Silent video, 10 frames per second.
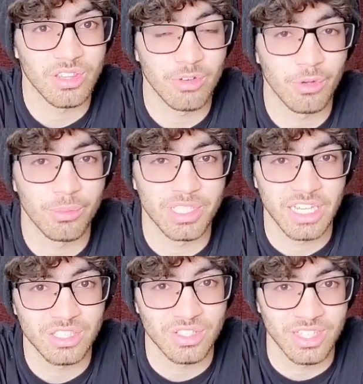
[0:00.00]
to their full
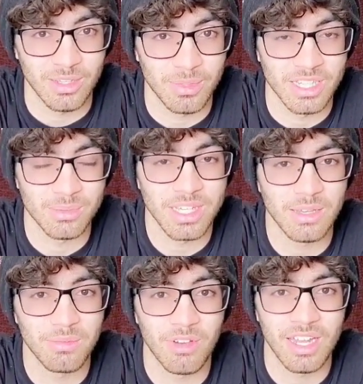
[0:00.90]
potential yet because we
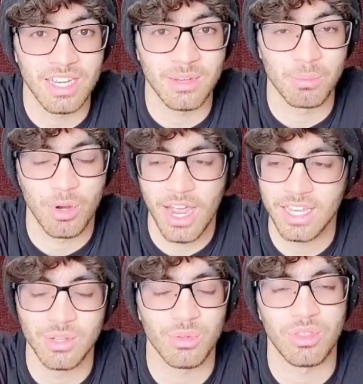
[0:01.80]
keep finding
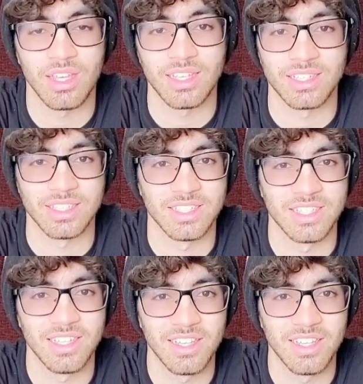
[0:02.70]
brand new things